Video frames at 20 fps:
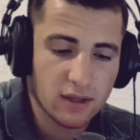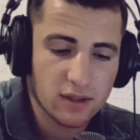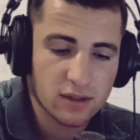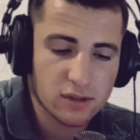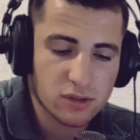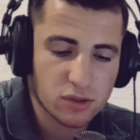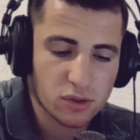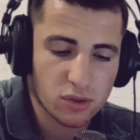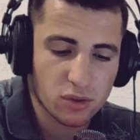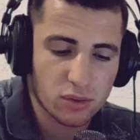
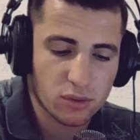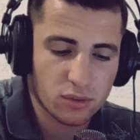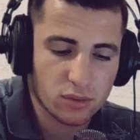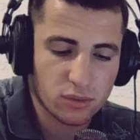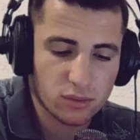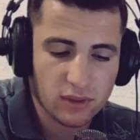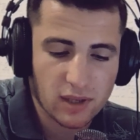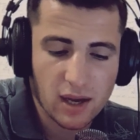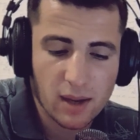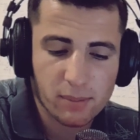So
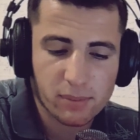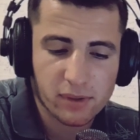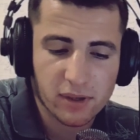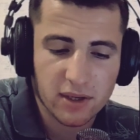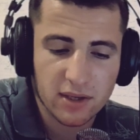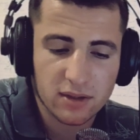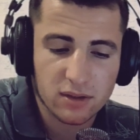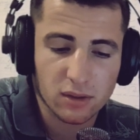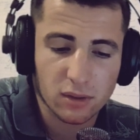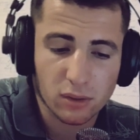
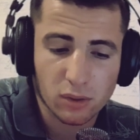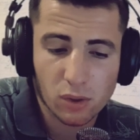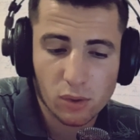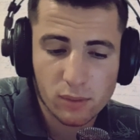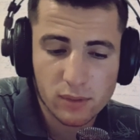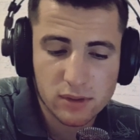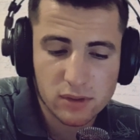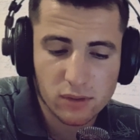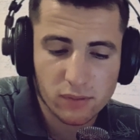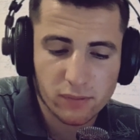upgrade the
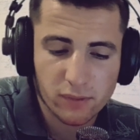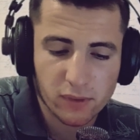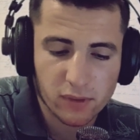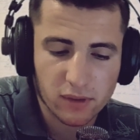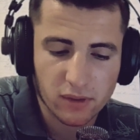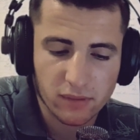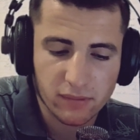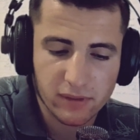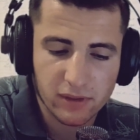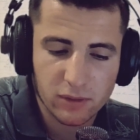lowest of your
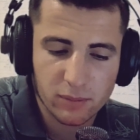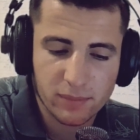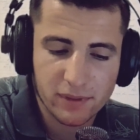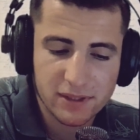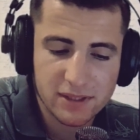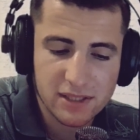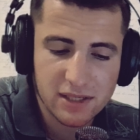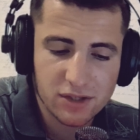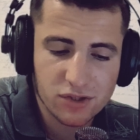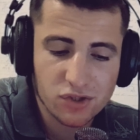
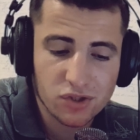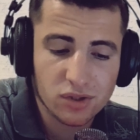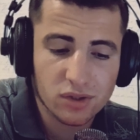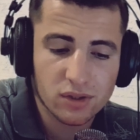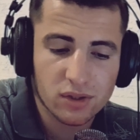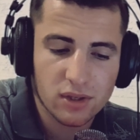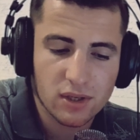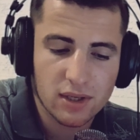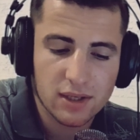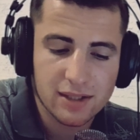development section.
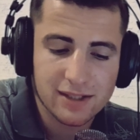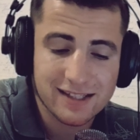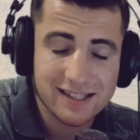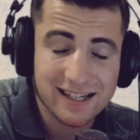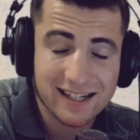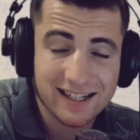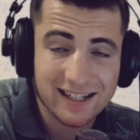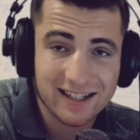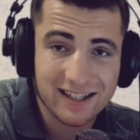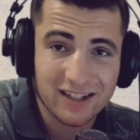
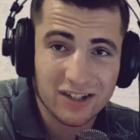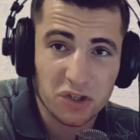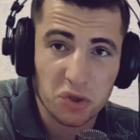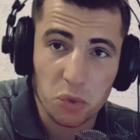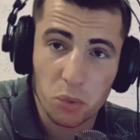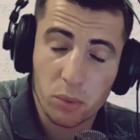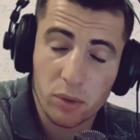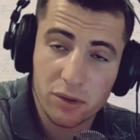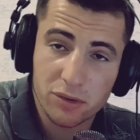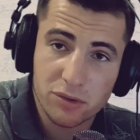Second thing
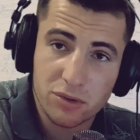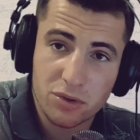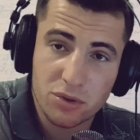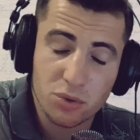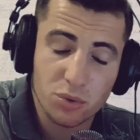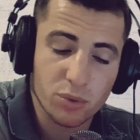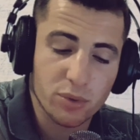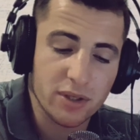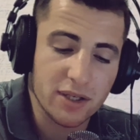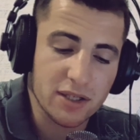you want to
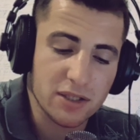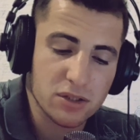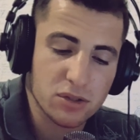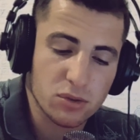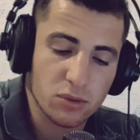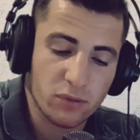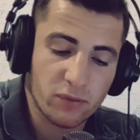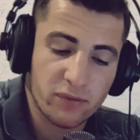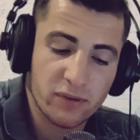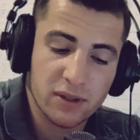do is
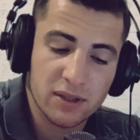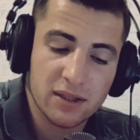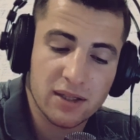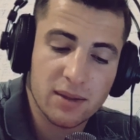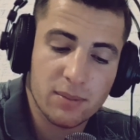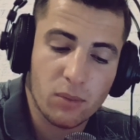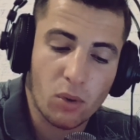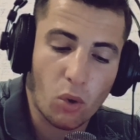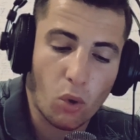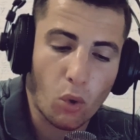to fill
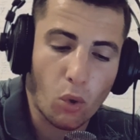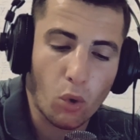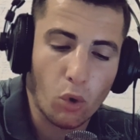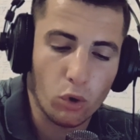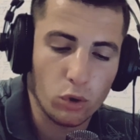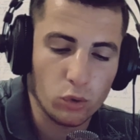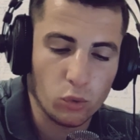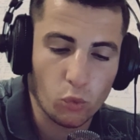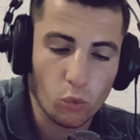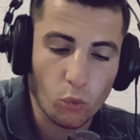them
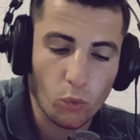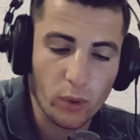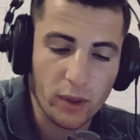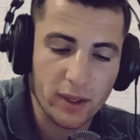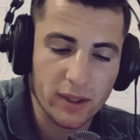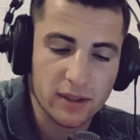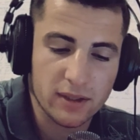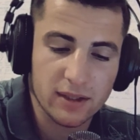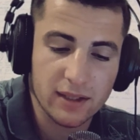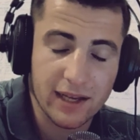all
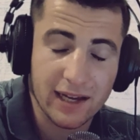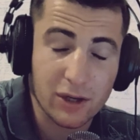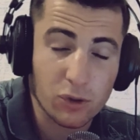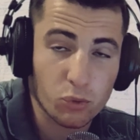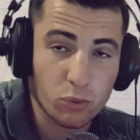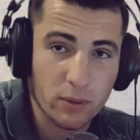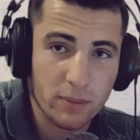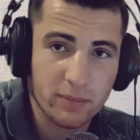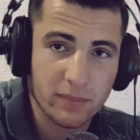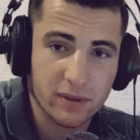with
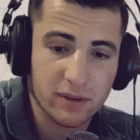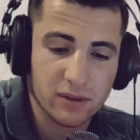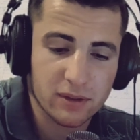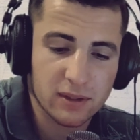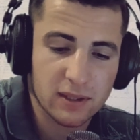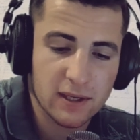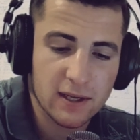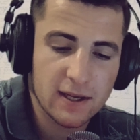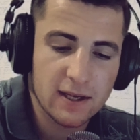equipment.